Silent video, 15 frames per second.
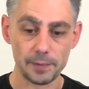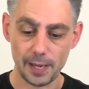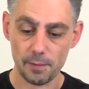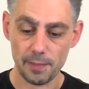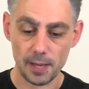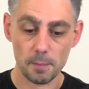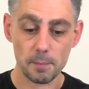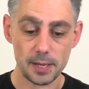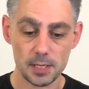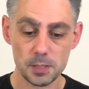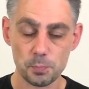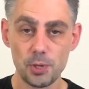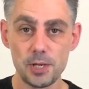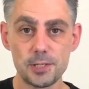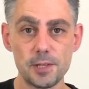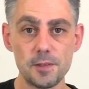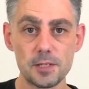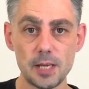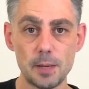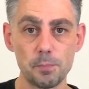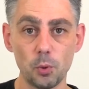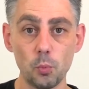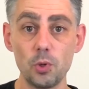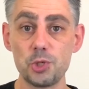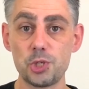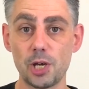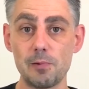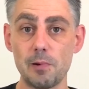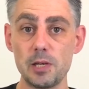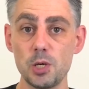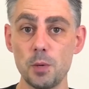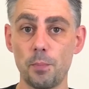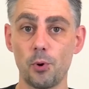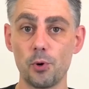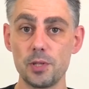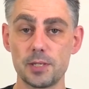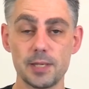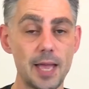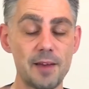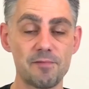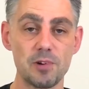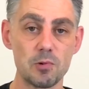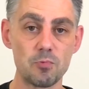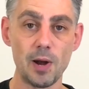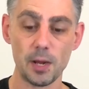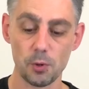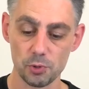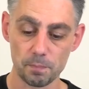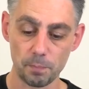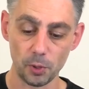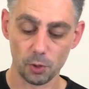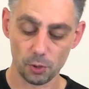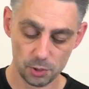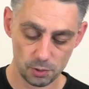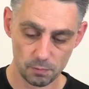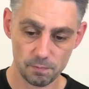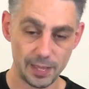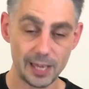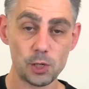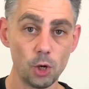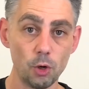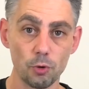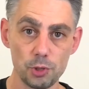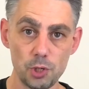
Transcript: Now that means priests in the temple will generate you points every round, but they're gone.